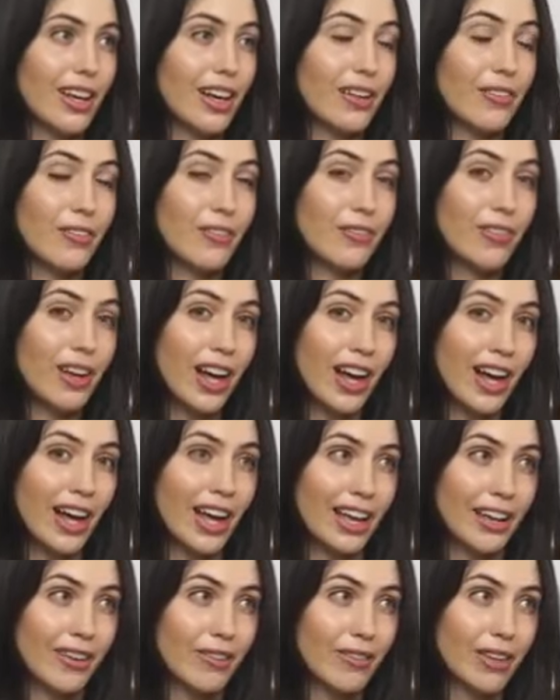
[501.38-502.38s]
a
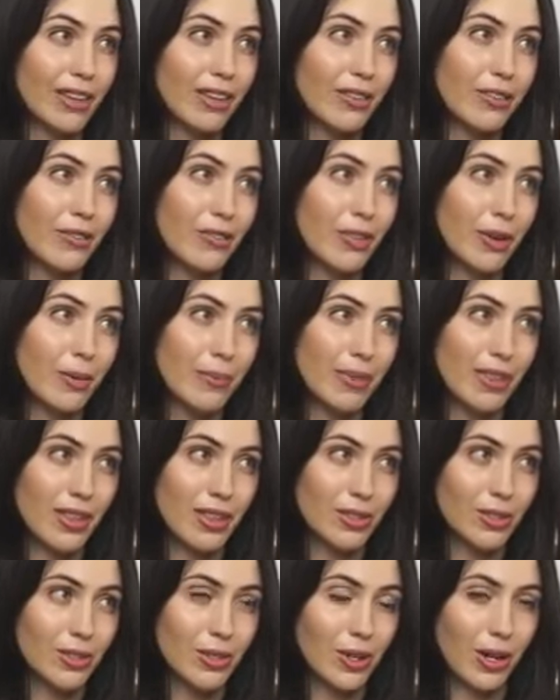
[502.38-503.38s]
5 from
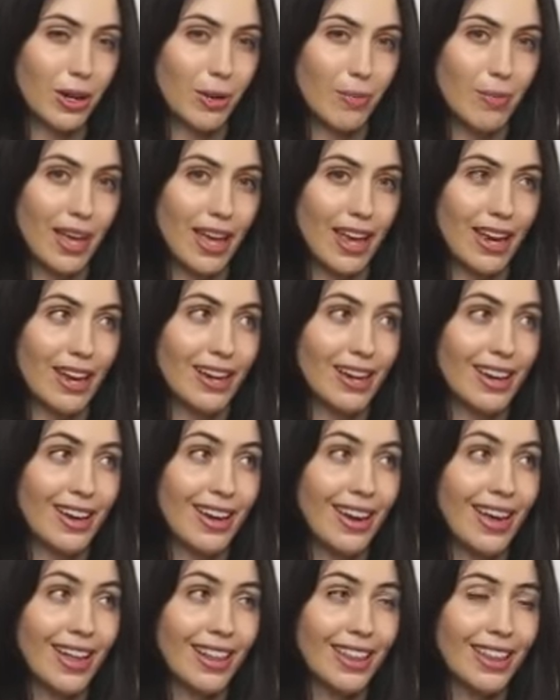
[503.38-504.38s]
this term
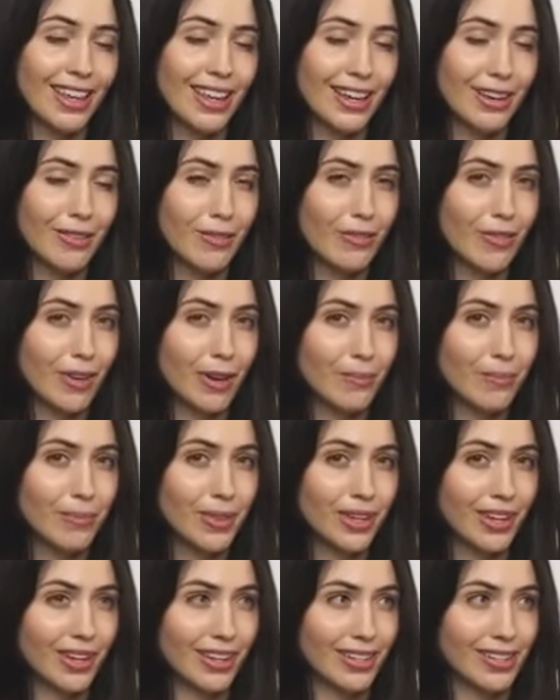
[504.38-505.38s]
and nothing from
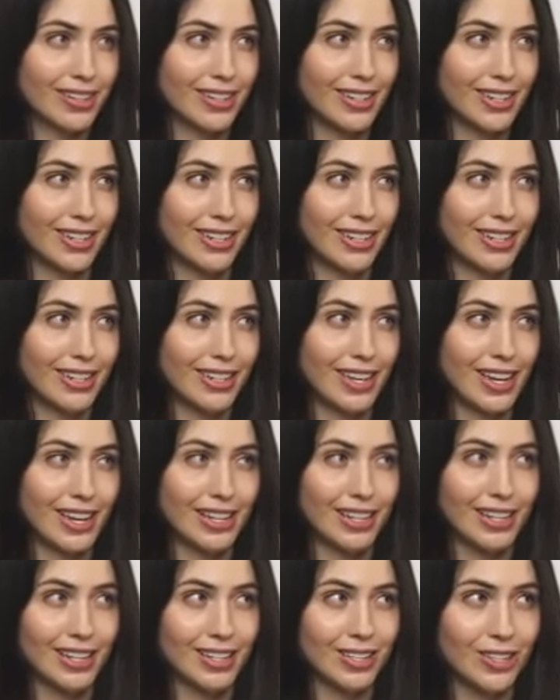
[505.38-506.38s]
the constant
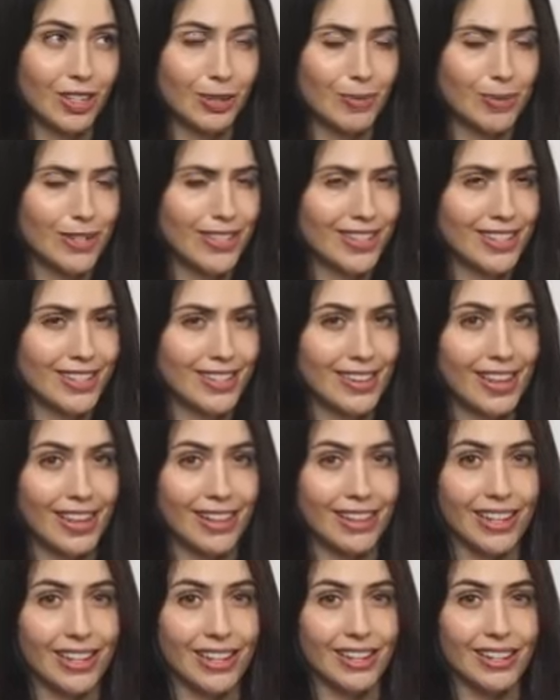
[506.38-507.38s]
that contributes
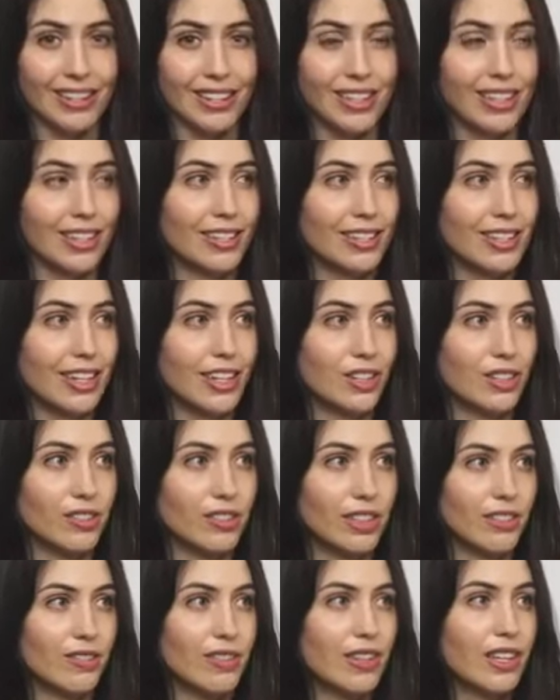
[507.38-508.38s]
nothing to the inside
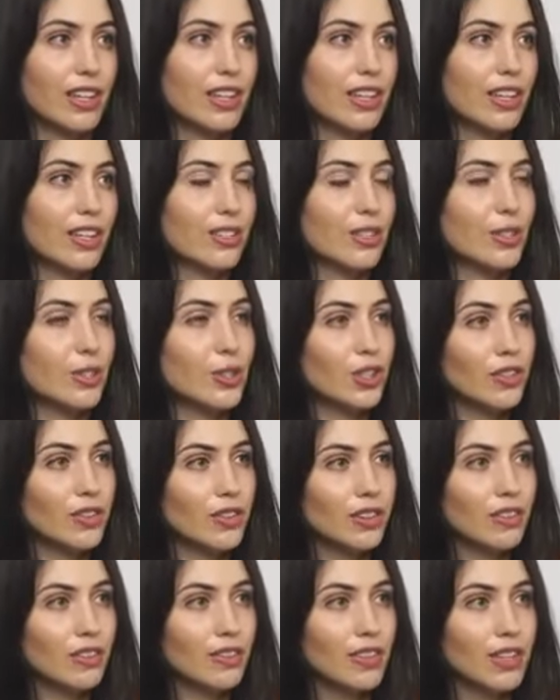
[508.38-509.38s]
derivative. So the
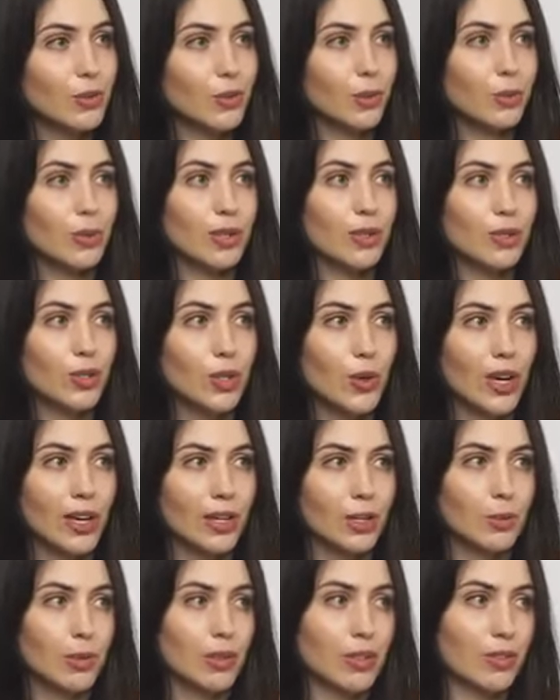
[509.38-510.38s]
derivative of this will be
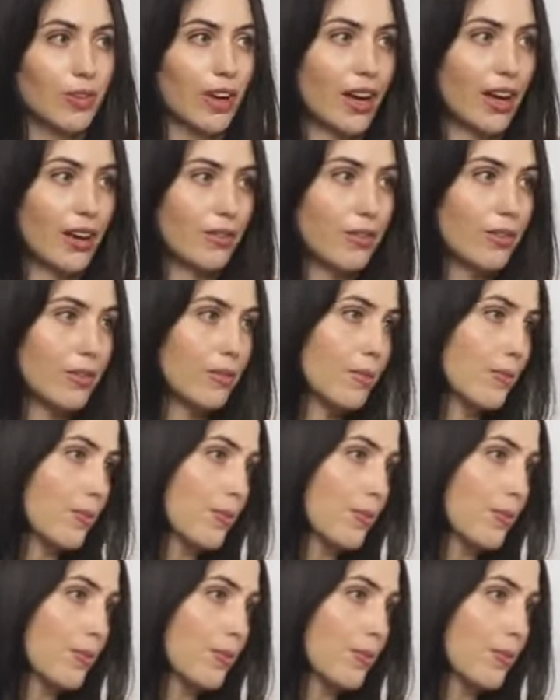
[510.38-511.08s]
2x plus 5.